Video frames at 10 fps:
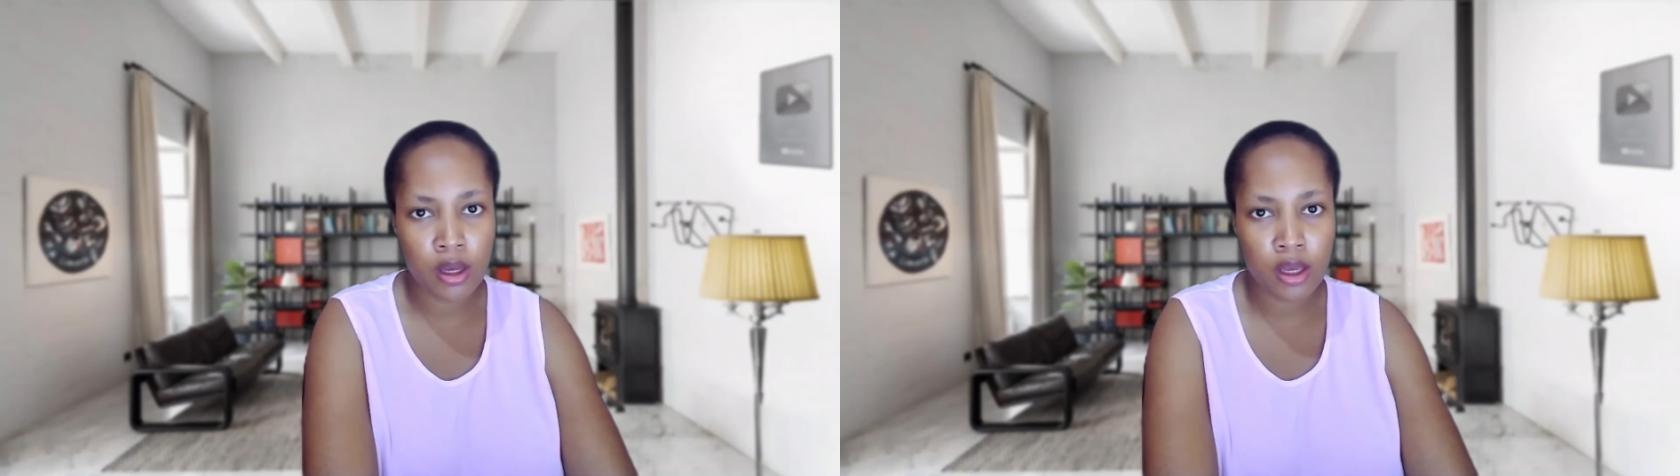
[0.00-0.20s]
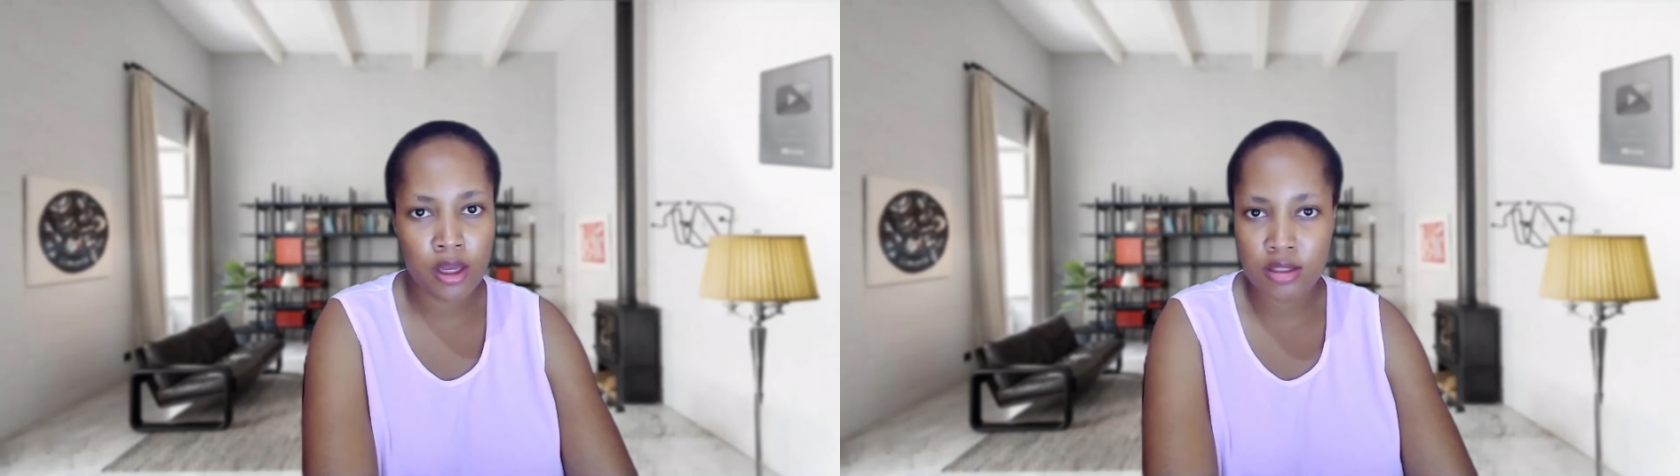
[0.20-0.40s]

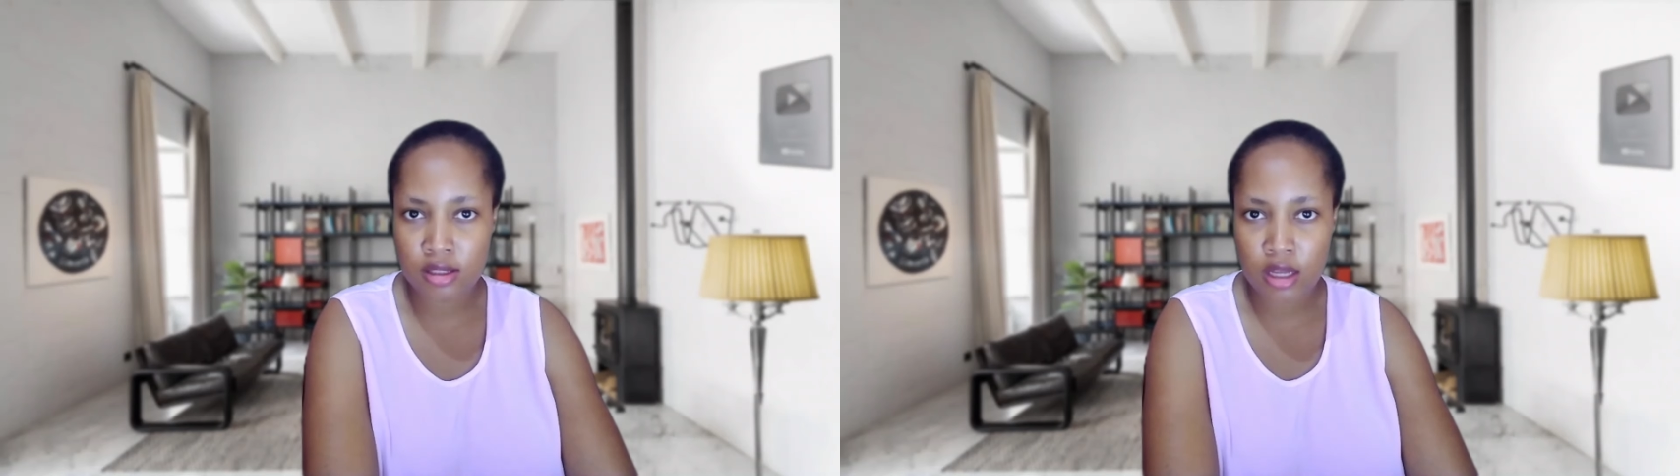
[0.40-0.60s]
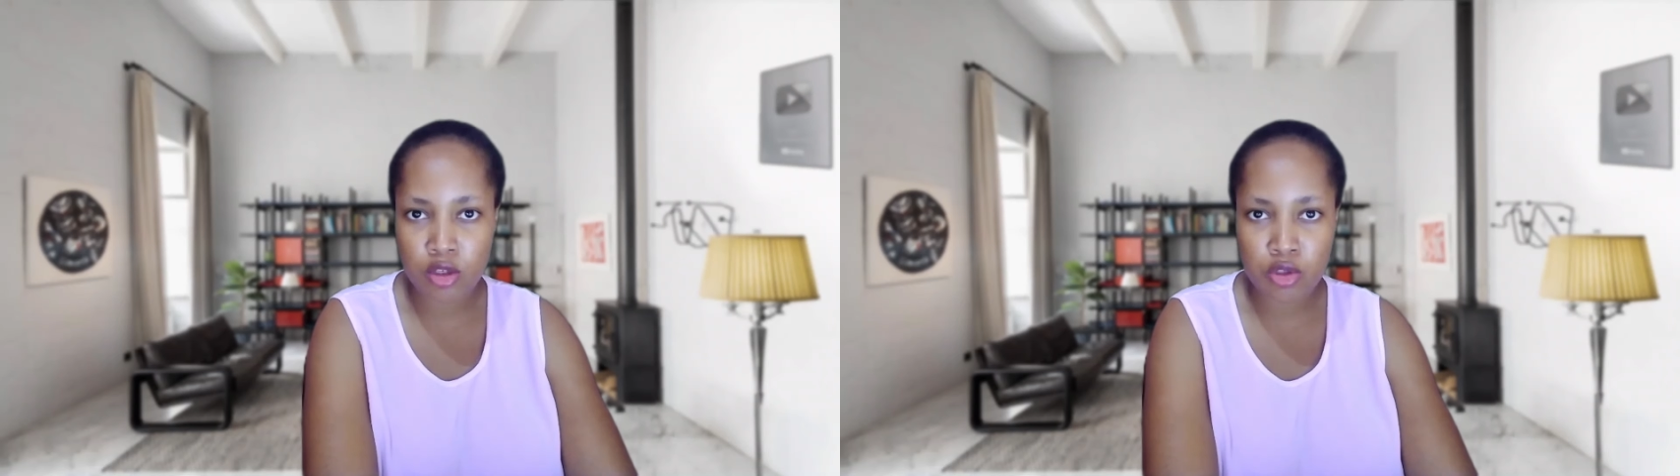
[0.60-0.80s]
and
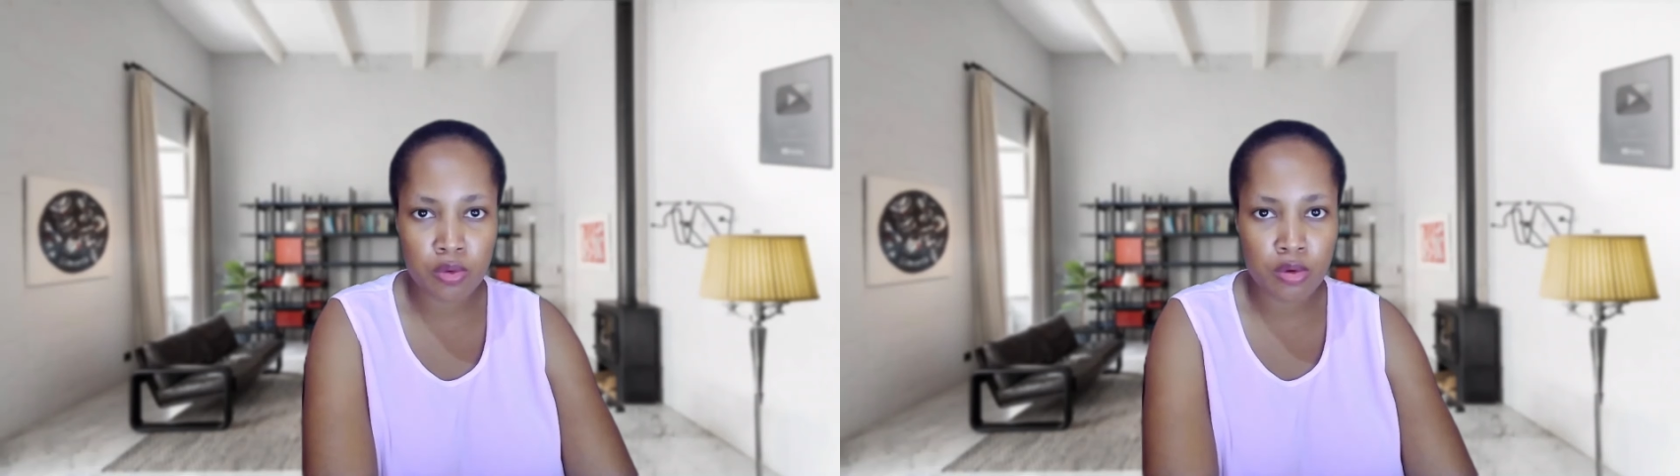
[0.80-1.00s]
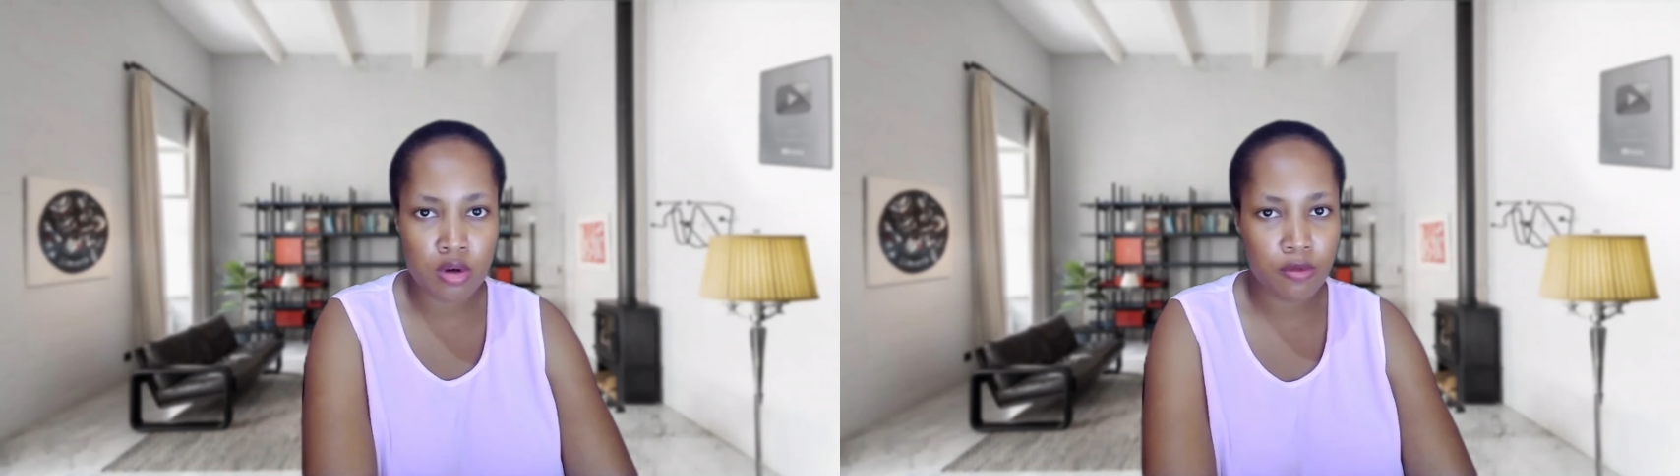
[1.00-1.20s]
stay
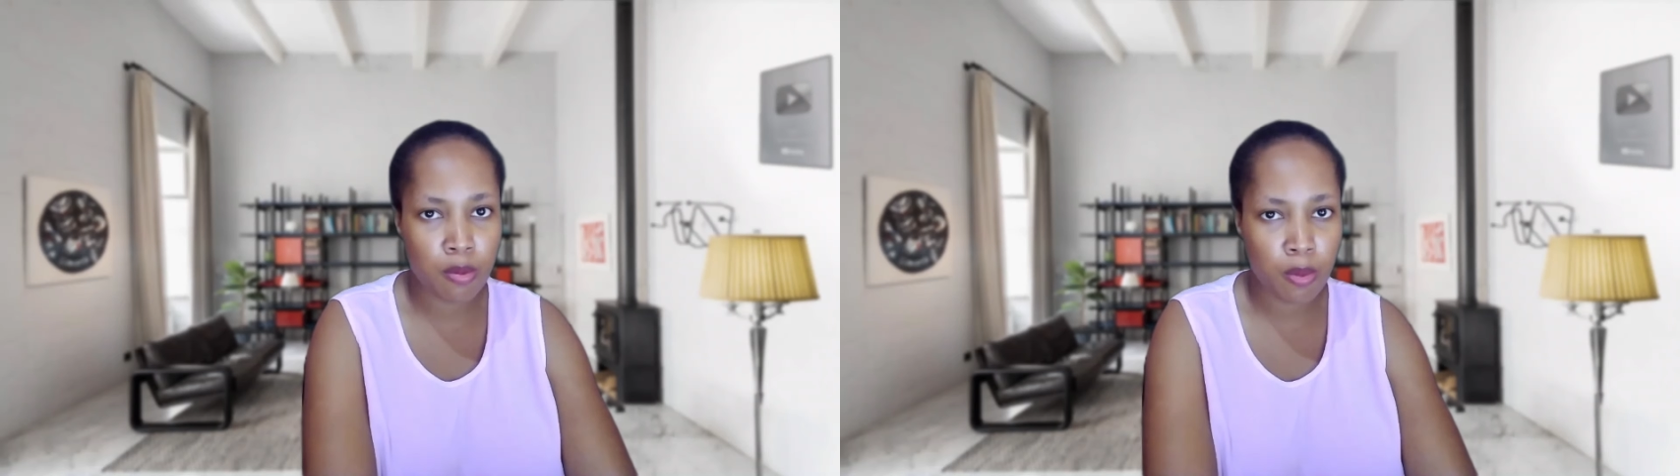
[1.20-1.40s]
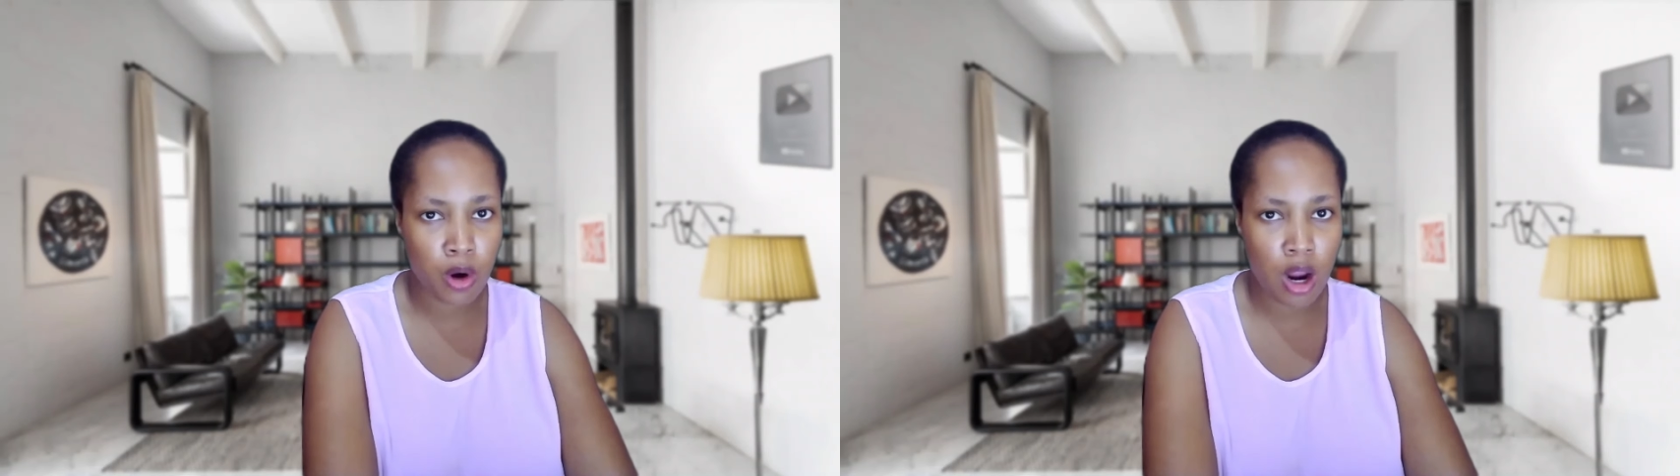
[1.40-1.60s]
tuned for
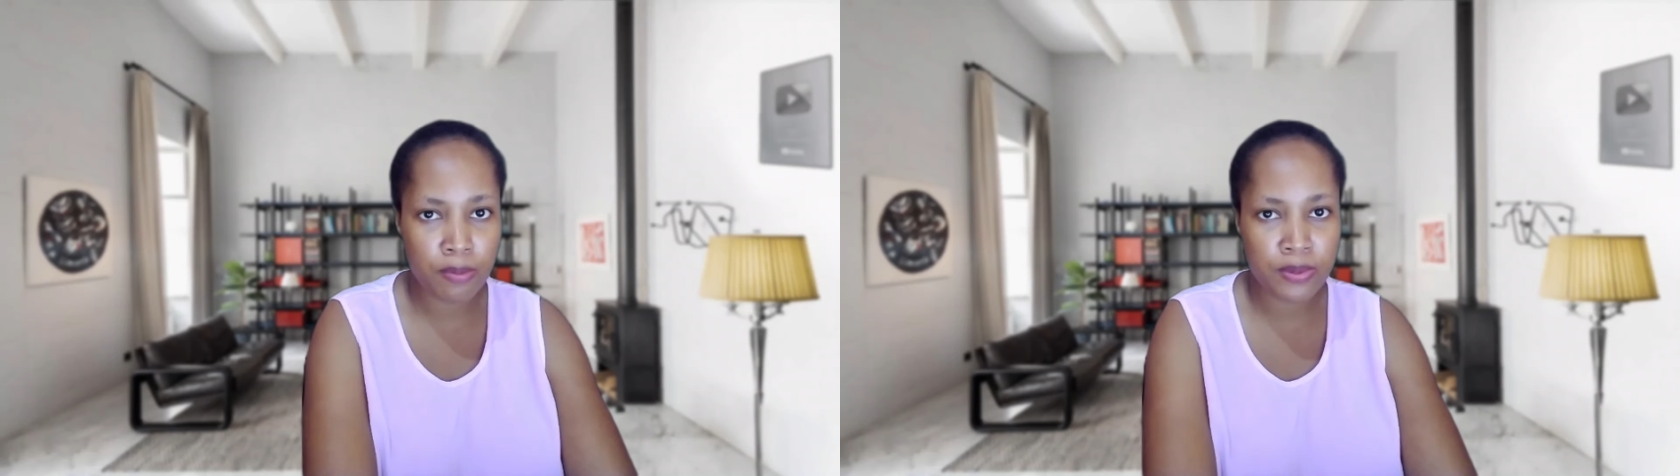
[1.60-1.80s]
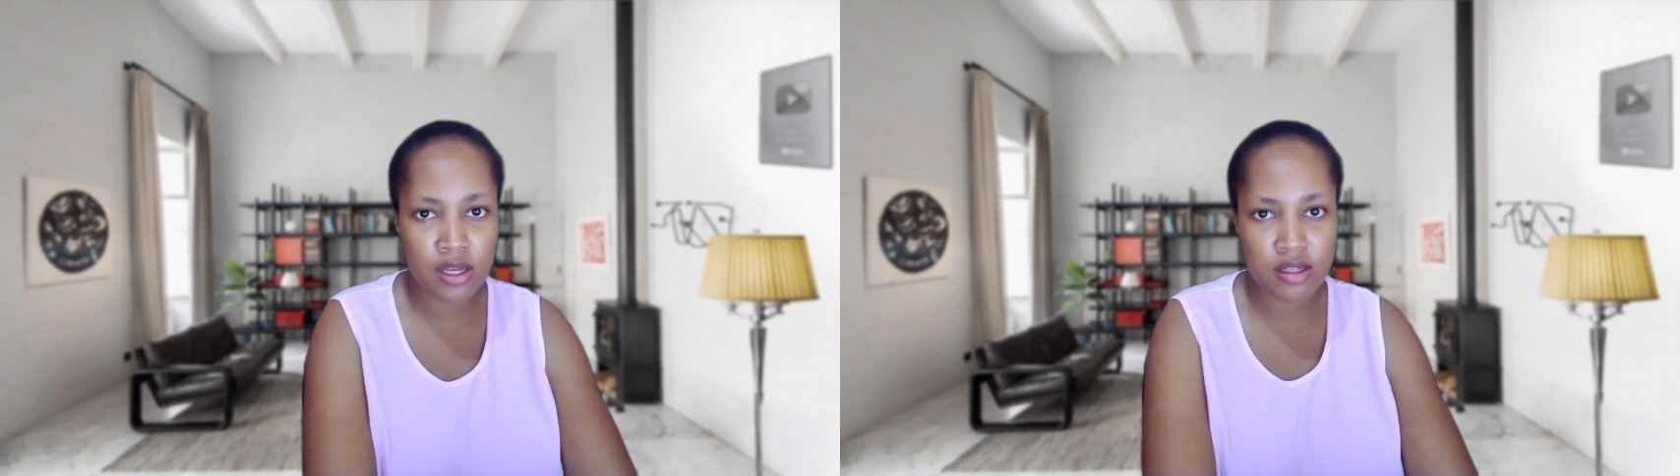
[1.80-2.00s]
more
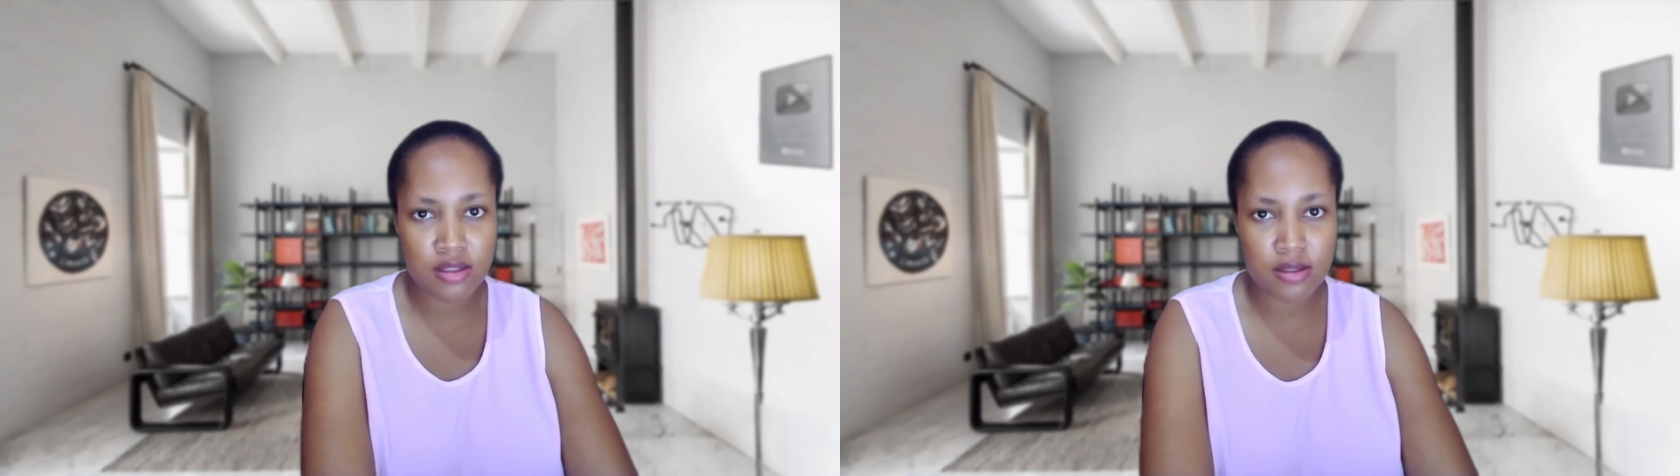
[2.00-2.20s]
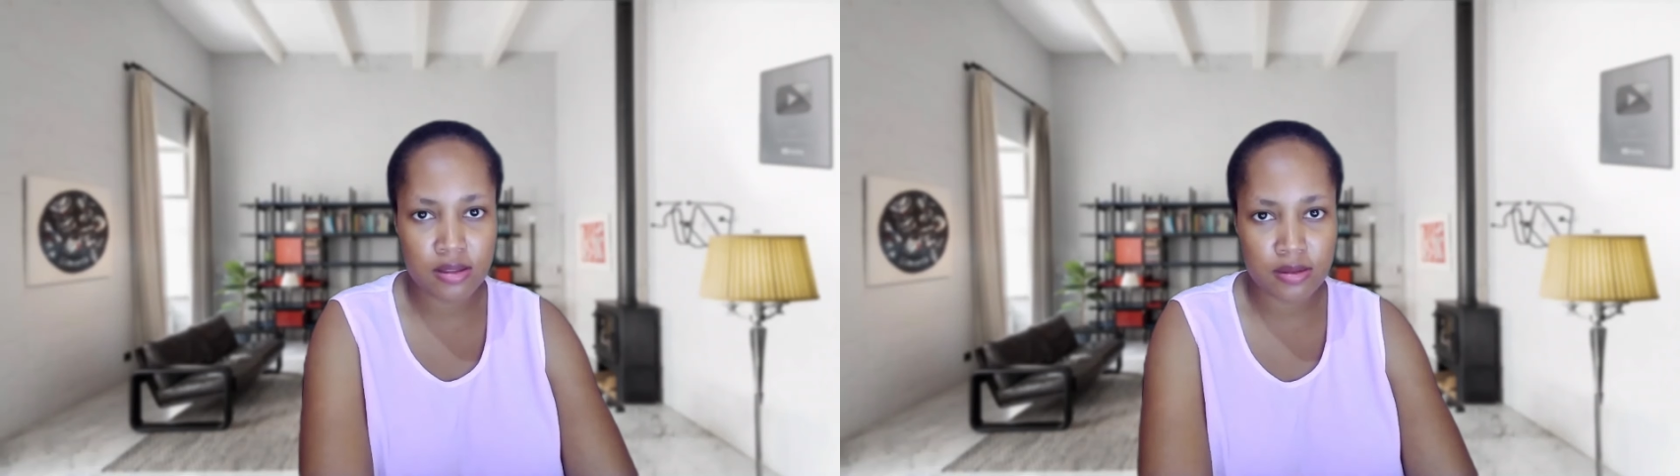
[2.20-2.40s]

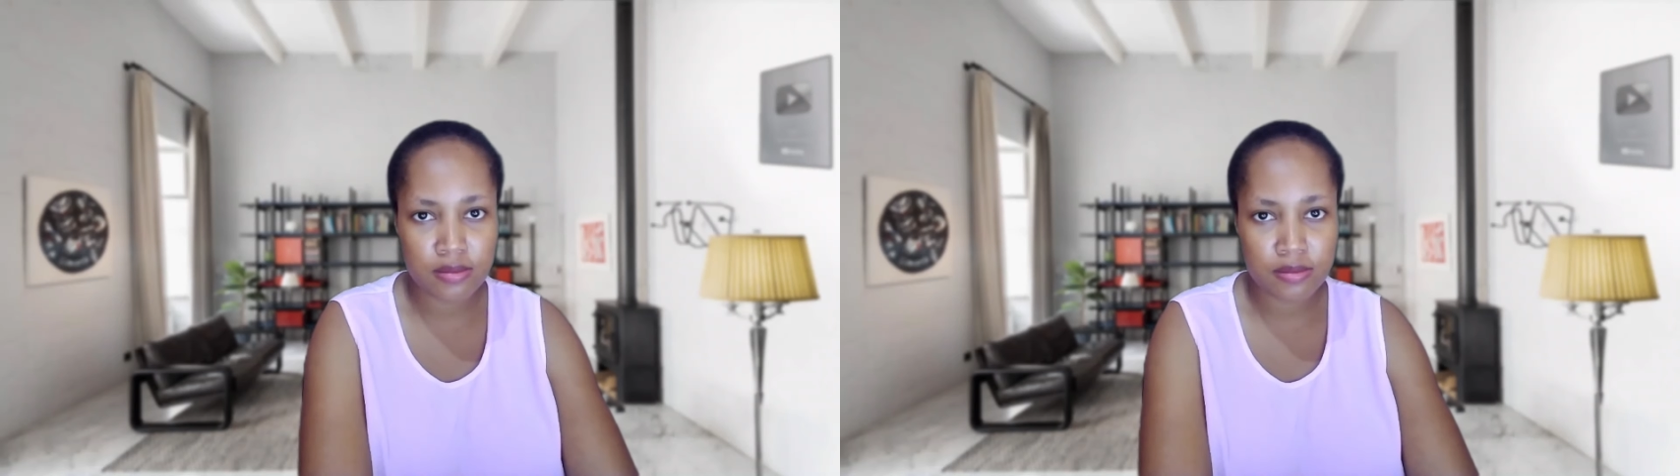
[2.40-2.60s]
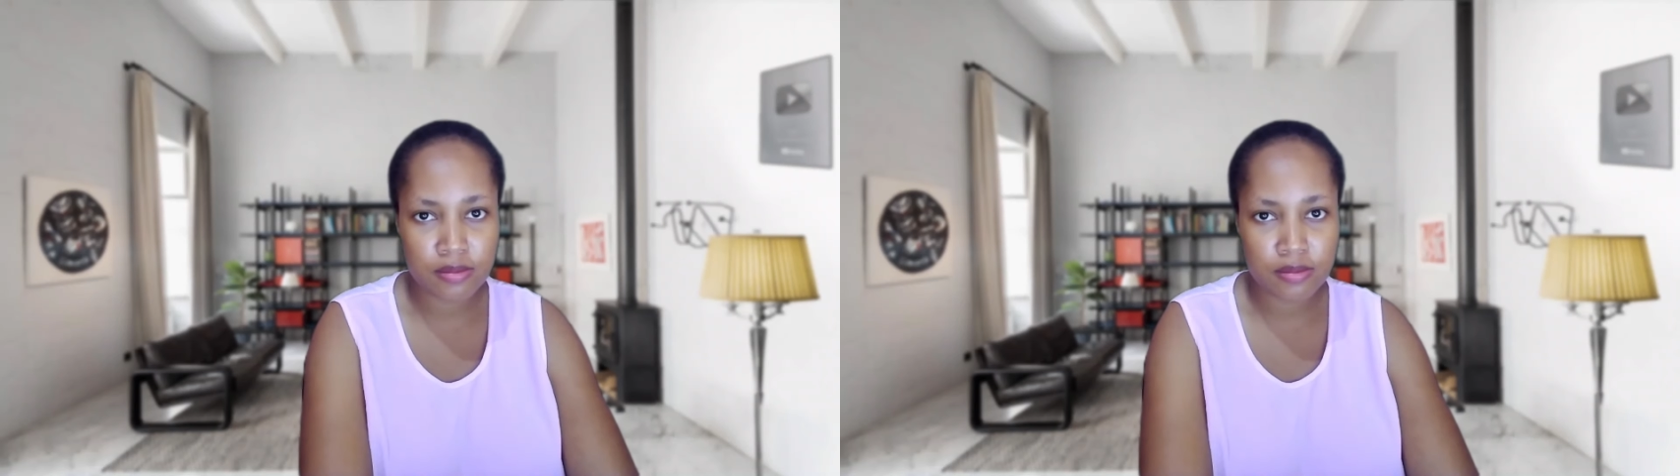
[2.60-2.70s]
updates.